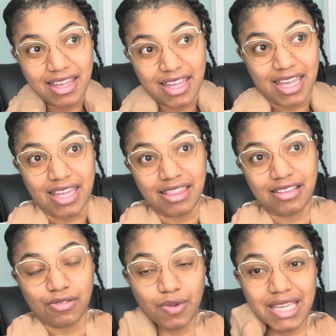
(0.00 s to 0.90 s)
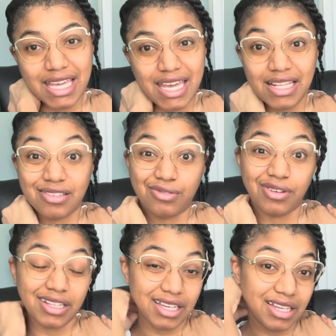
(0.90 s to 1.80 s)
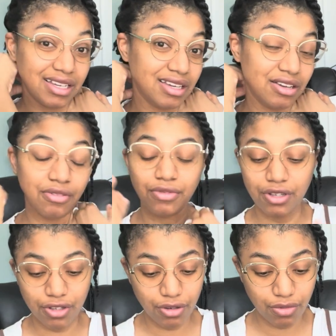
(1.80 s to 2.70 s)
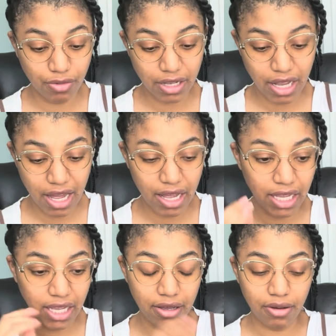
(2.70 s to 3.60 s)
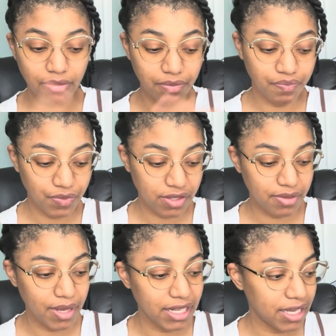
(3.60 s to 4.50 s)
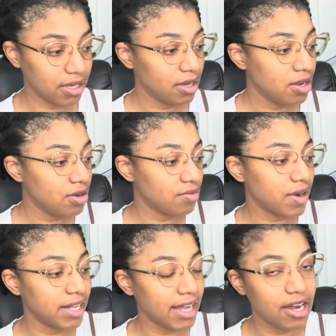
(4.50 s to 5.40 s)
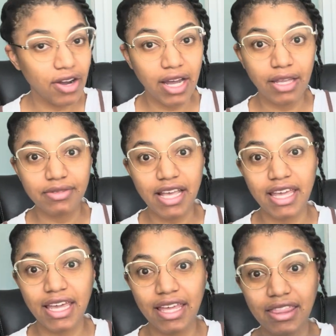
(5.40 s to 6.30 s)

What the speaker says: and this weekend to really recoup what I am submitting. Right now, I am taking